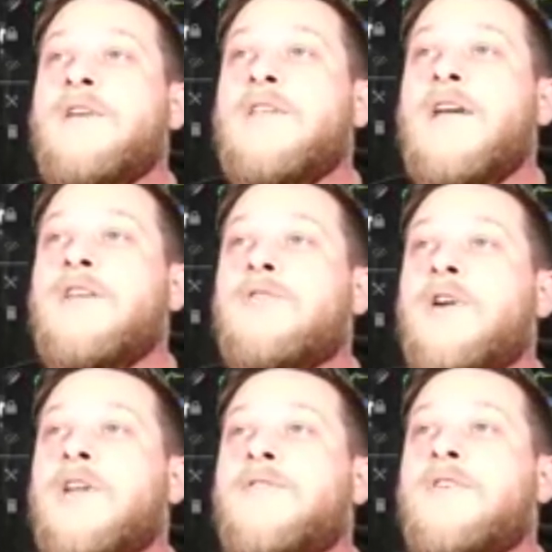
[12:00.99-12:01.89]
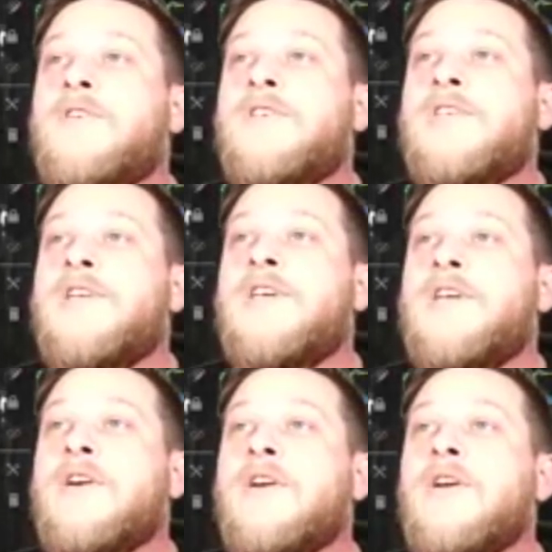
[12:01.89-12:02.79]
day trading, if you're sitting
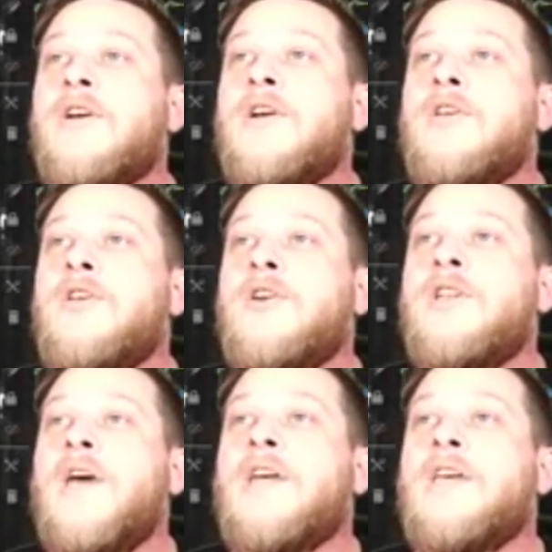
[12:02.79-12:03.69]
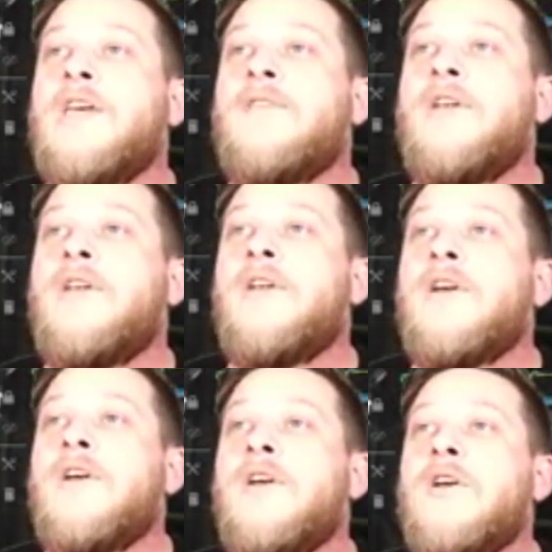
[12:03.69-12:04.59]
here, you could like even
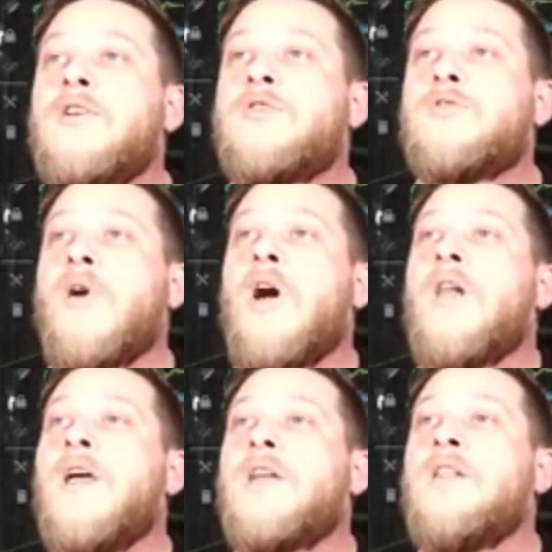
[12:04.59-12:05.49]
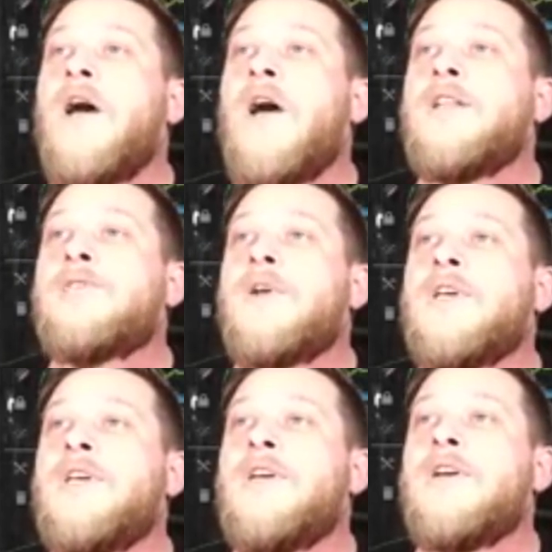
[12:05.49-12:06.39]
draw like lines
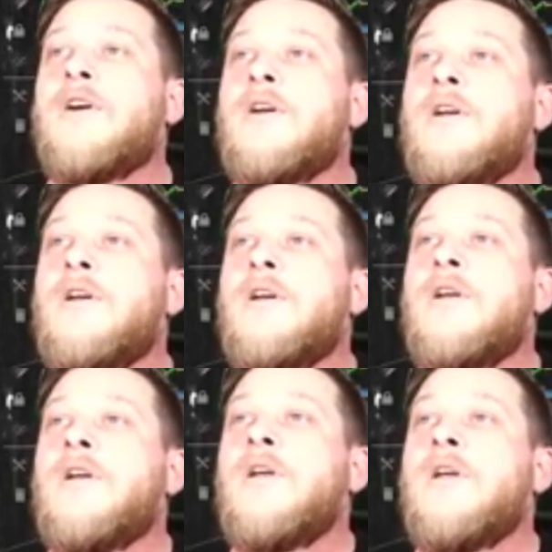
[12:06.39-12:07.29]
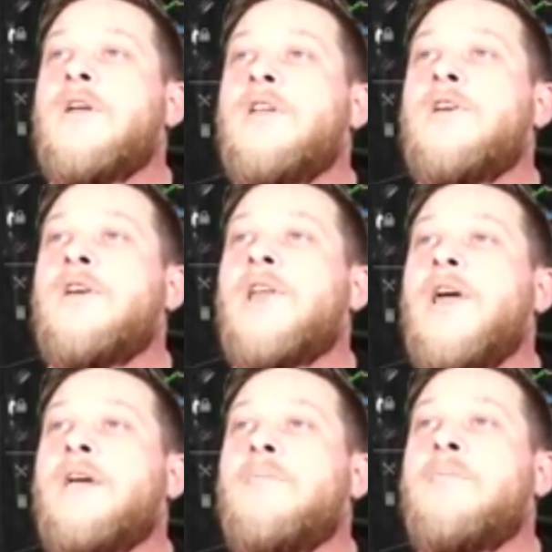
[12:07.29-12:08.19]
right here and you could
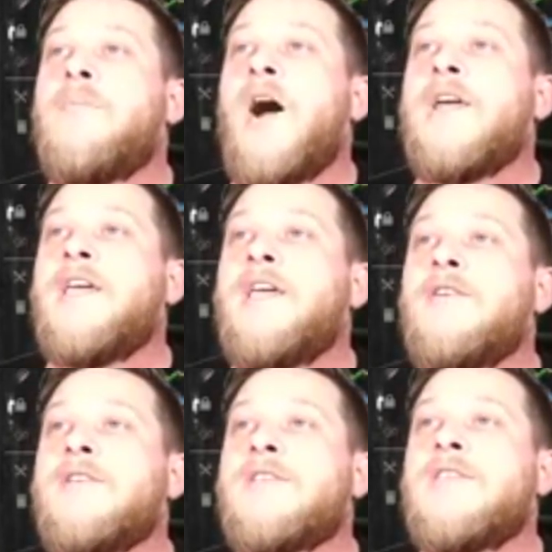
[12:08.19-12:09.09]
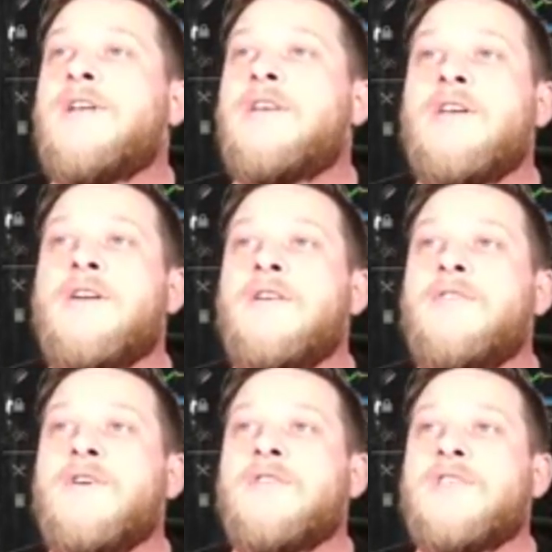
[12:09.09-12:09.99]
like buy here and sell here.
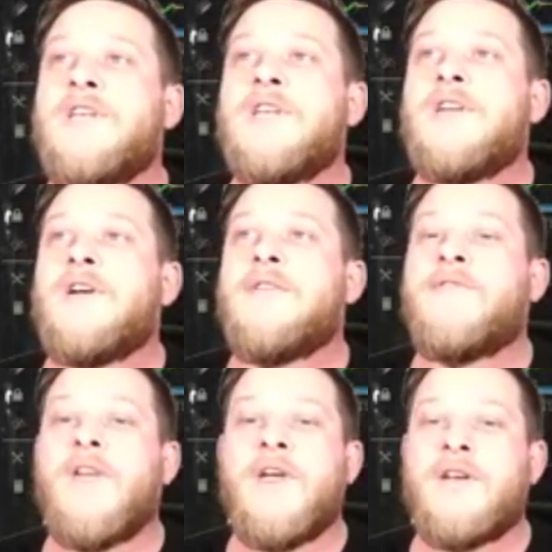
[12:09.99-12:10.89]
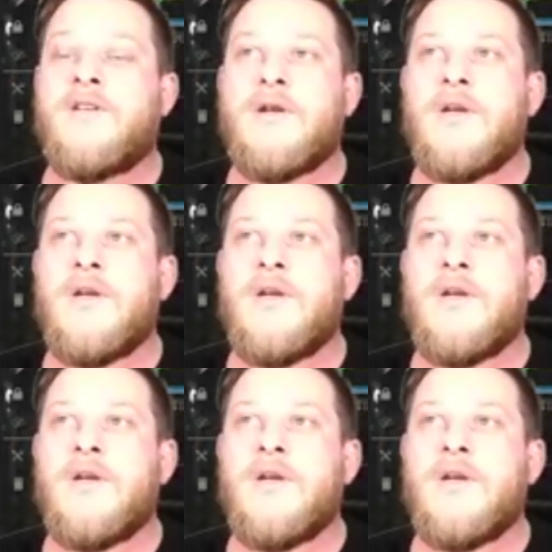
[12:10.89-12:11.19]
If you're sitting there, if like,